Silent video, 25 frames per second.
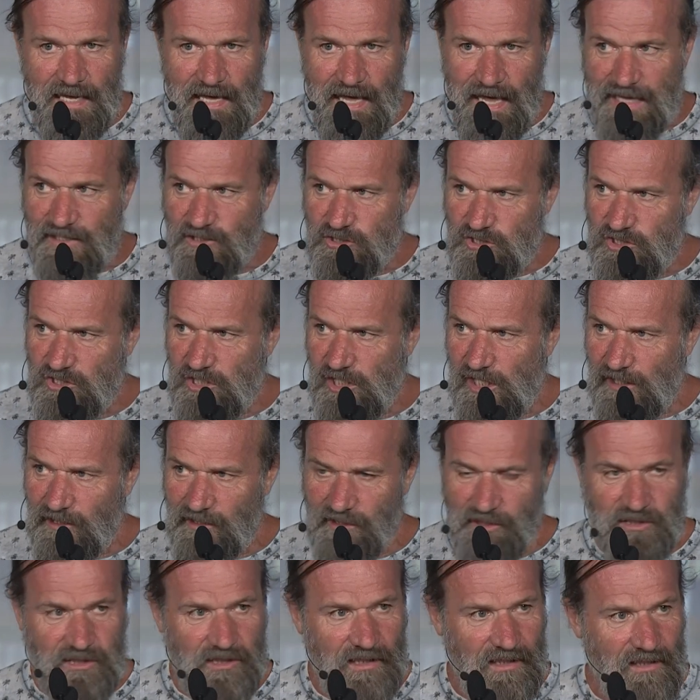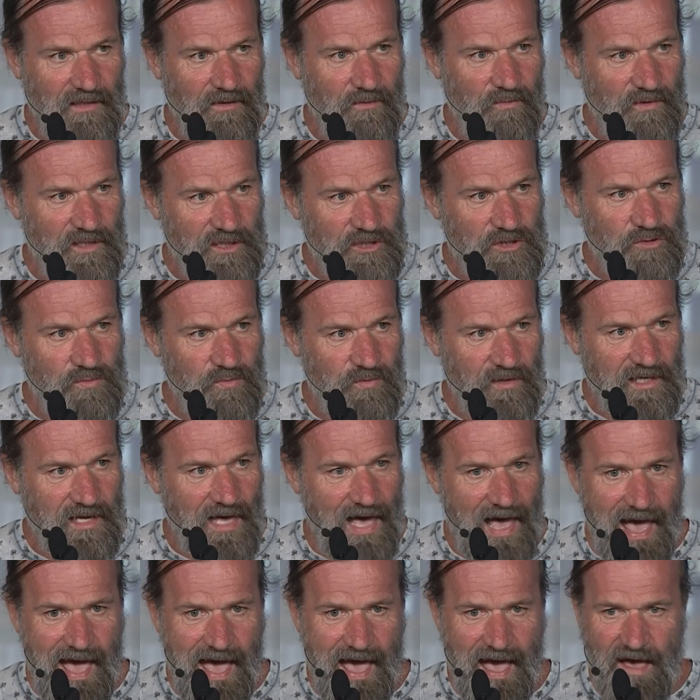agility which we
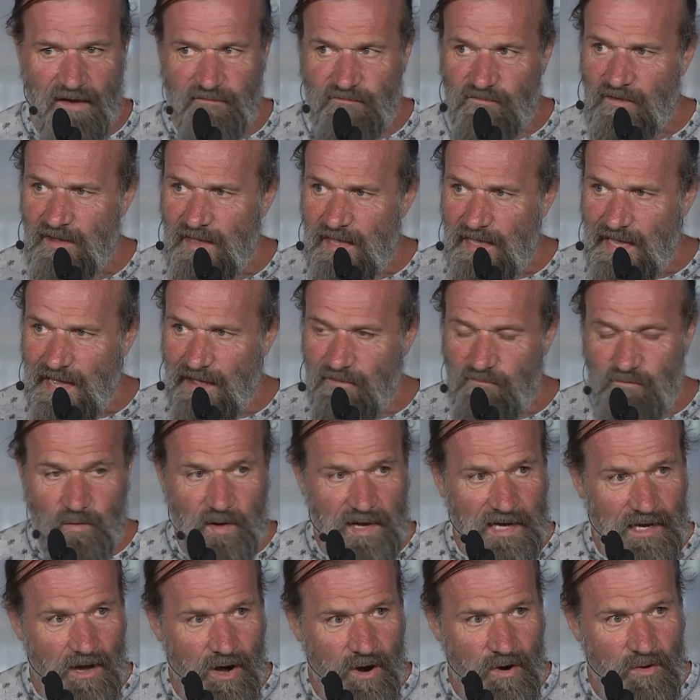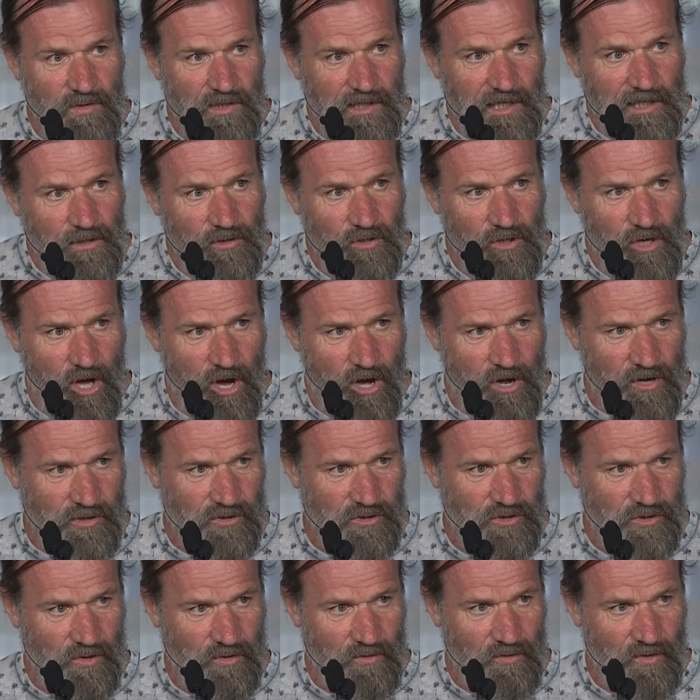have if we only learn
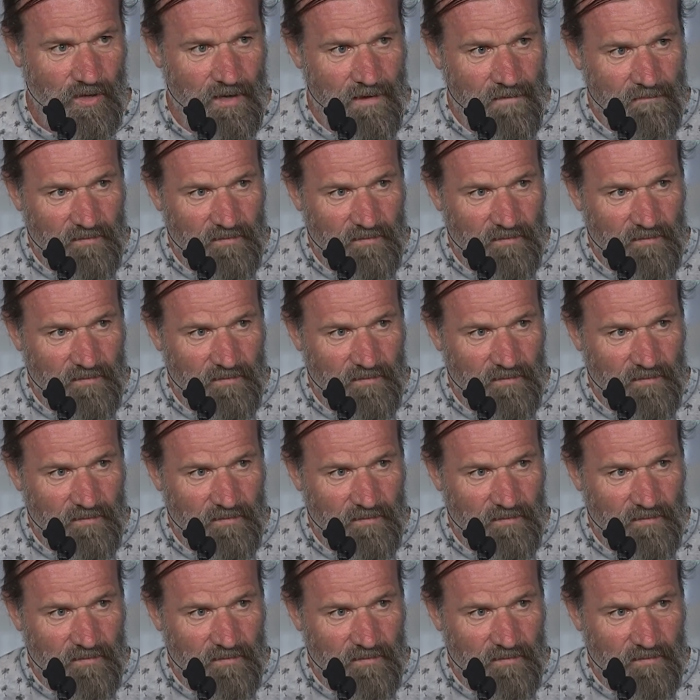to